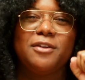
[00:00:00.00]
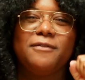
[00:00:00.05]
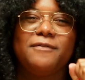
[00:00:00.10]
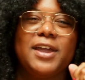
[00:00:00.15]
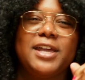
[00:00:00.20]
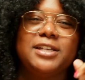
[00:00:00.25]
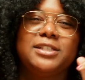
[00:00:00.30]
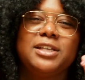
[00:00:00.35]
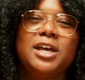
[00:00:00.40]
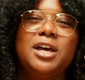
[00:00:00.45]
the
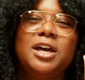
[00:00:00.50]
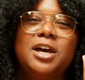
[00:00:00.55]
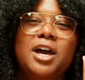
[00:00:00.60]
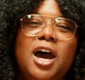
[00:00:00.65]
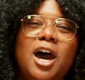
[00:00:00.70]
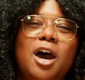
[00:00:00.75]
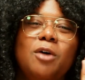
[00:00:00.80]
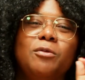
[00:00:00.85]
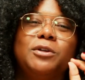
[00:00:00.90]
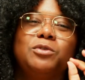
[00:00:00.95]
face,
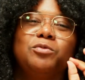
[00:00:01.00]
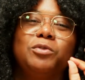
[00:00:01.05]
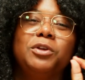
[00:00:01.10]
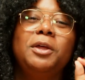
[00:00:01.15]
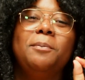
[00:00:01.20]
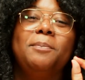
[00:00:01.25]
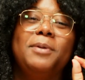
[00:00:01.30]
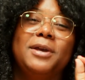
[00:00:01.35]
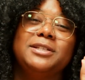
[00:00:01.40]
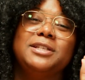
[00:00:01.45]
uh, which
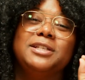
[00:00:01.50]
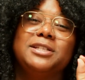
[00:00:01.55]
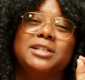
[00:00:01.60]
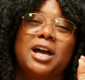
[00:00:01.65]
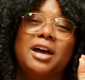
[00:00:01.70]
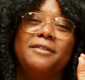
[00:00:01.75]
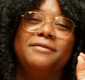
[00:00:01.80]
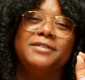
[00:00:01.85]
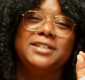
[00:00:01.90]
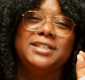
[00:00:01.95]
really pisses
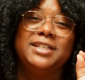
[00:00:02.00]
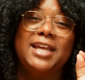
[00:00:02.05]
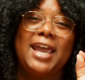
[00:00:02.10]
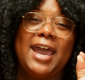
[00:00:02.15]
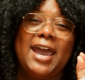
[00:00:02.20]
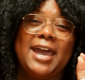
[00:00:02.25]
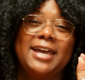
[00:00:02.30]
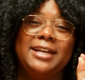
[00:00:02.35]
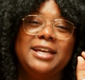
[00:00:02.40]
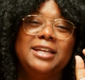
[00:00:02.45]
off his
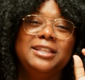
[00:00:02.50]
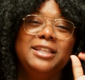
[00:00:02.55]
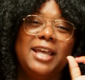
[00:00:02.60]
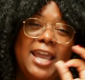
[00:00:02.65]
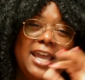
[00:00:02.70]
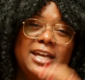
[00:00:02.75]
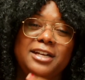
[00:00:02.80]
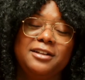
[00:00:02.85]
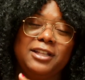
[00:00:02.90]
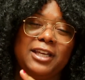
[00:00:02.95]
dad, the
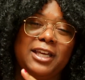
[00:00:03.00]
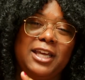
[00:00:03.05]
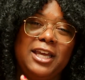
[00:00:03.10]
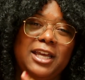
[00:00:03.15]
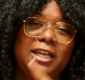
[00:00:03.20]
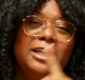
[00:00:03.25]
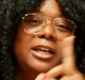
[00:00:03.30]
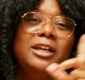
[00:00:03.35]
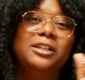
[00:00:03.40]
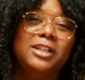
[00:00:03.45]
Hand of the
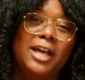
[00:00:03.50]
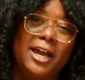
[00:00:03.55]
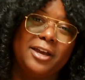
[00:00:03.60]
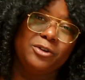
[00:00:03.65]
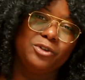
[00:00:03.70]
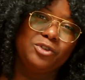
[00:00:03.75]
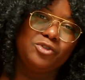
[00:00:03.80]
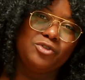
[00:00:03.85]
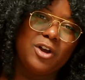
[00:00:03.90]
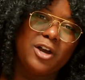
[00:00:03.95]
King,
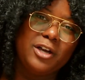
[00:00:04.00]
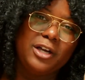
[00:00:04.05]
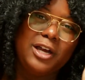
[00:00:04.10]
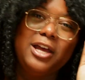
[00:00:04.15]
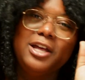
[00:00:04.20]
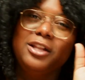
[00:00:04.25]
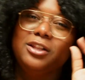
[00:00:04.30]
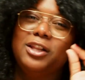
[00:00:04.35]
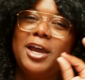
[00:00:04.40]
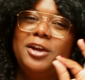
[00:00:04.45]
Lyonel Strong.
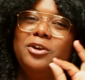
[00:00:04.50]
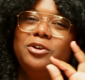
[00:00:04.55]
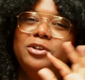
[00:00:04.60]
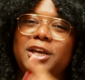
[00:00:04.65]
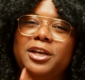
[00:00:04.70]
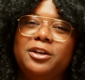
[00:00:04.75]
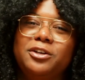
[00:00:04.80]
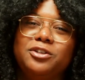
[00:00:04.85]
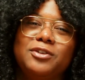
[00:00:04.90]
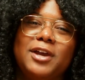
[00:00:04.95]
Lyonel
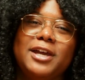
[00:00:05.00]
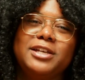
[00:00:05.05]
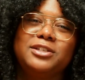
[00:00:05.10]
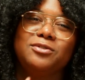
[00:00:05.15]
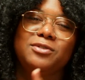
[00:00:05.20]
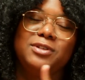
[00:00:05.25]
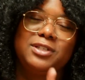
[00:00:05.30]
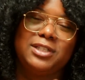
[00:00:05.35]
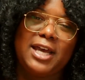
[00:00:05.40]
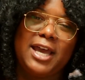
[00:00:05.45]
later tries to
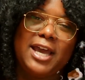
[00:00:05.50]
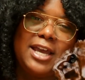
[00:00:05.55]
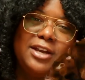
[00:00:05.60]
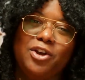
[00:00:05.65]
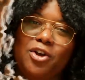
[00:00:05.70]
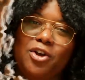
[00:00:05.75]
resign